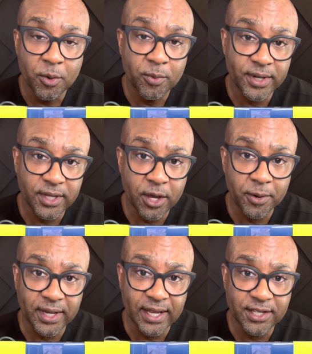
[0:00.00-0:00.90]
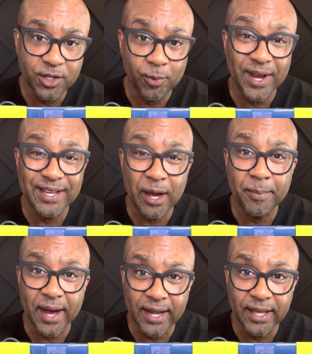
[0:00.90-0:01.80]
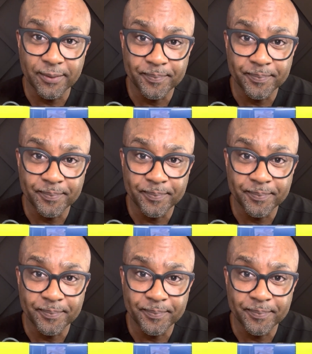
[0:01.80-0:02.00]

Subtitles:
one to go in each erectile body.